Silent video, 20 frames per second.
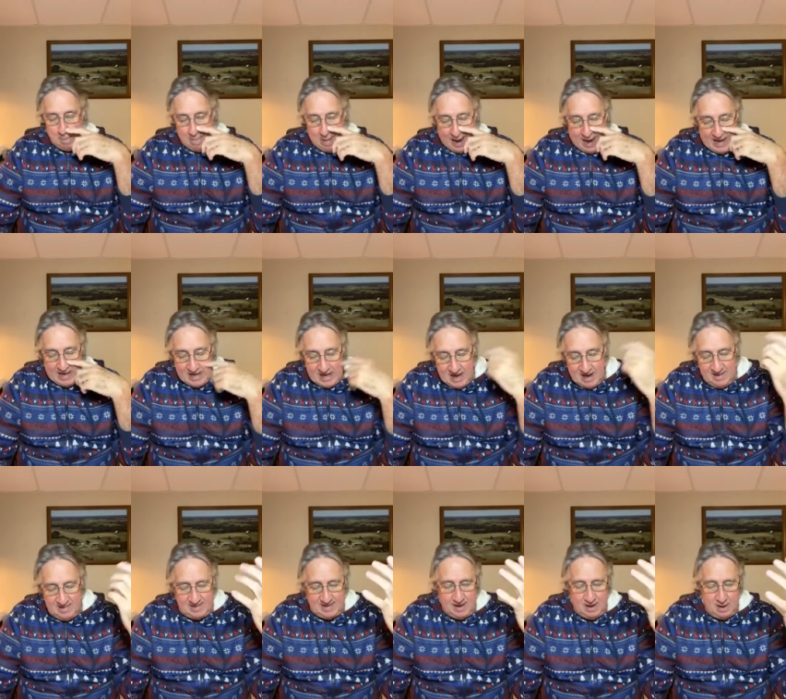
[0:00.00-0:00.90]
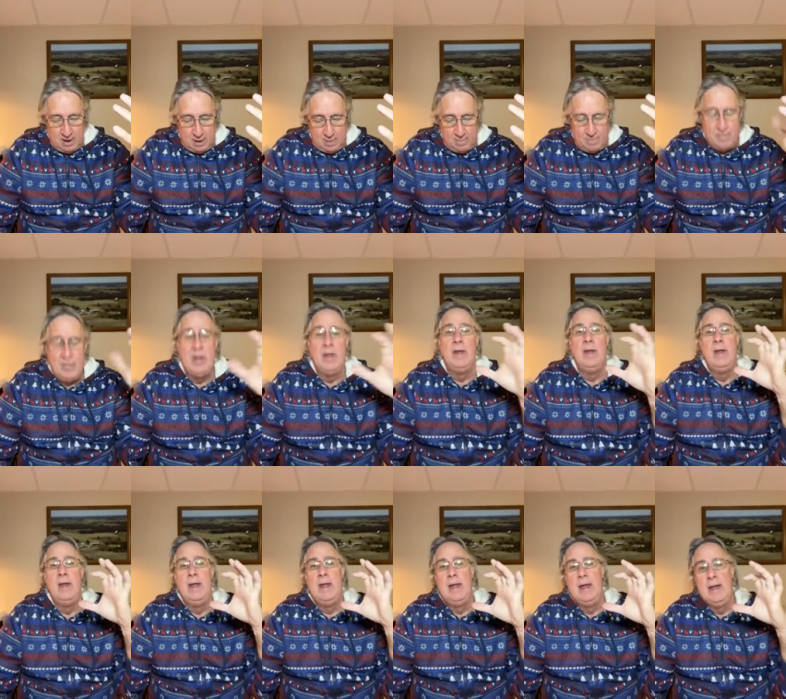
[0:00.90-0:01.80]
Magnesium
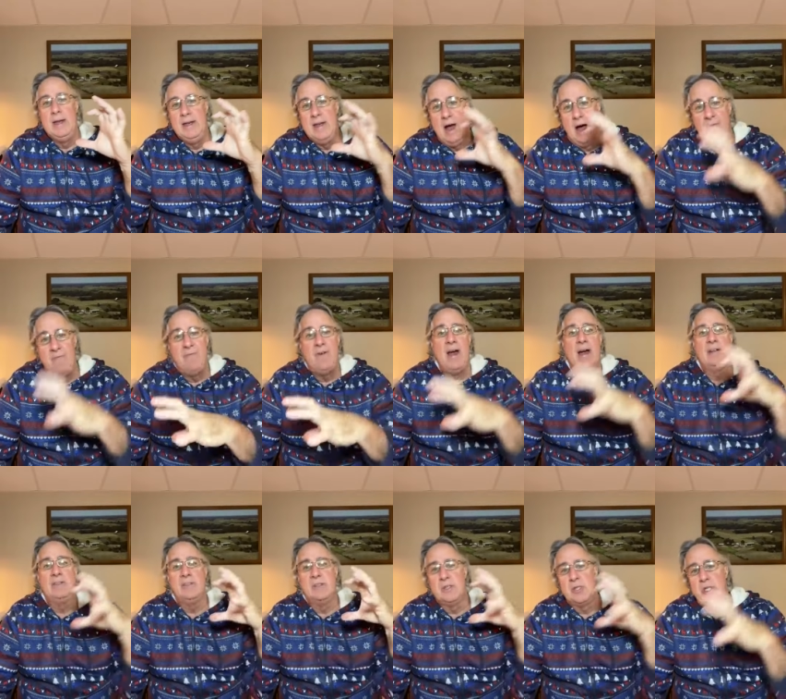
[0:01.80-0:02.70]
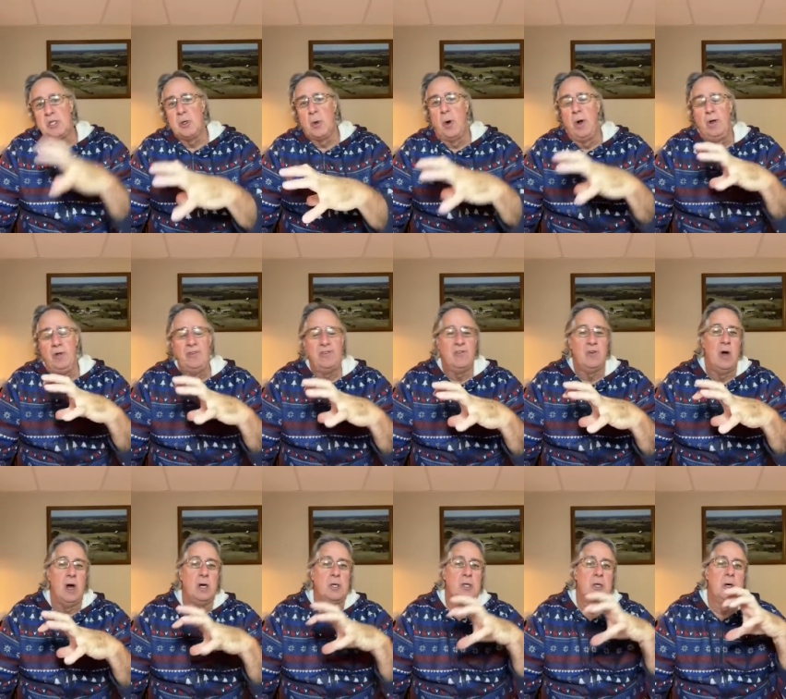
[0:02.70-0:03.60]
affects soil
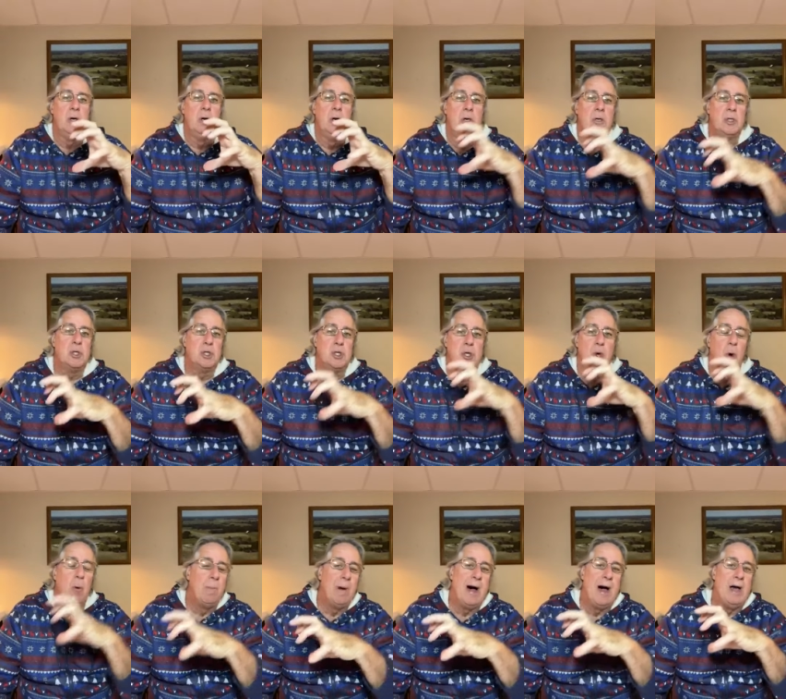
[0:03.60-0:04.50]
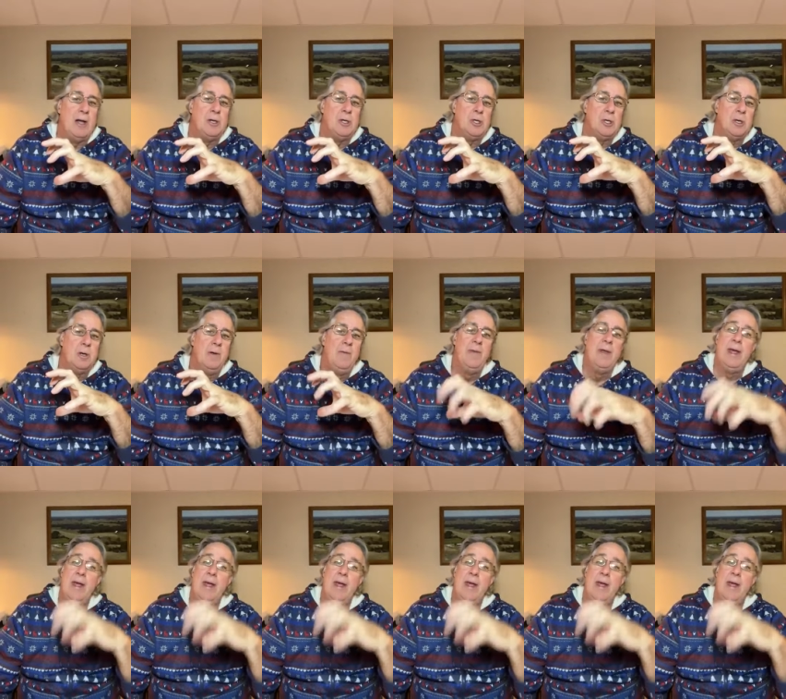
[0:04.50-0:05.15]
structure so much.